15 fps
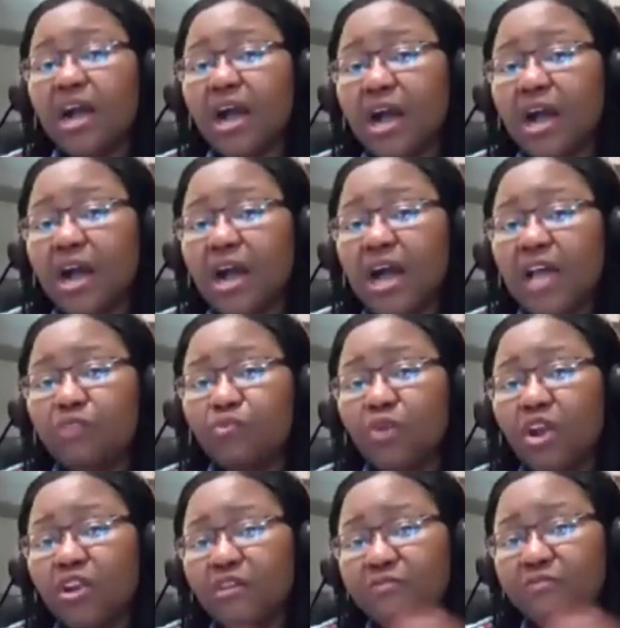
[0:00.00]
and
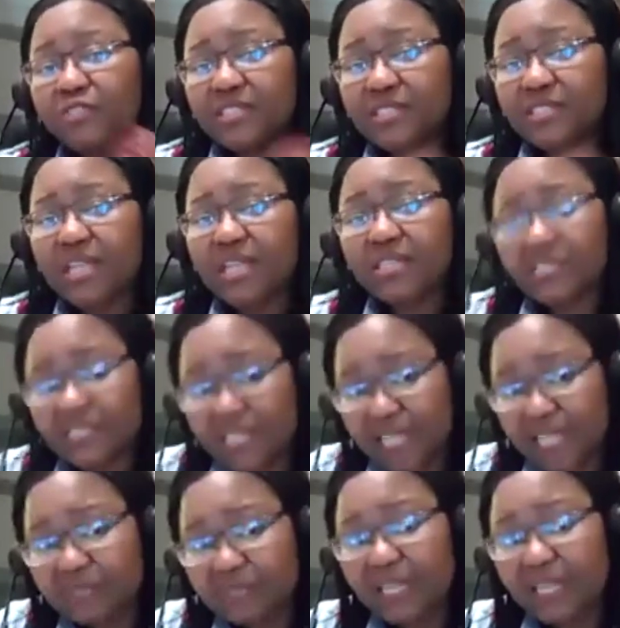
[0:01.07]
one of his
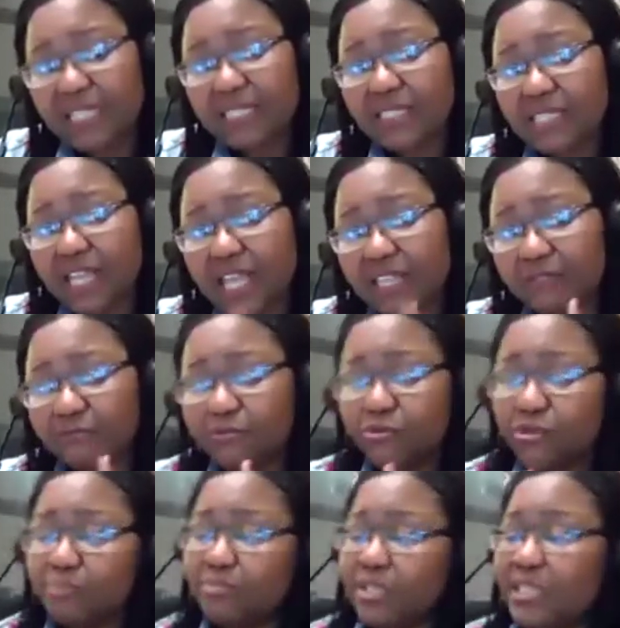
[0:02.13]
statements is, let
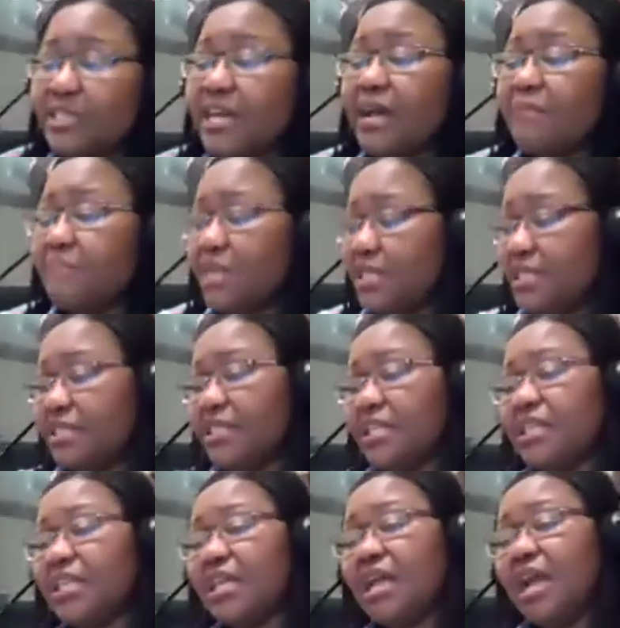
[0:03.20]
food be thy
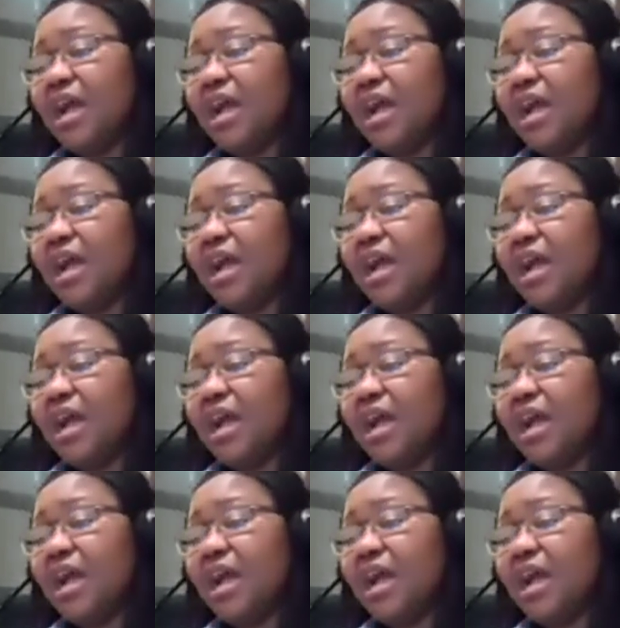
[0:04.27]
medicine.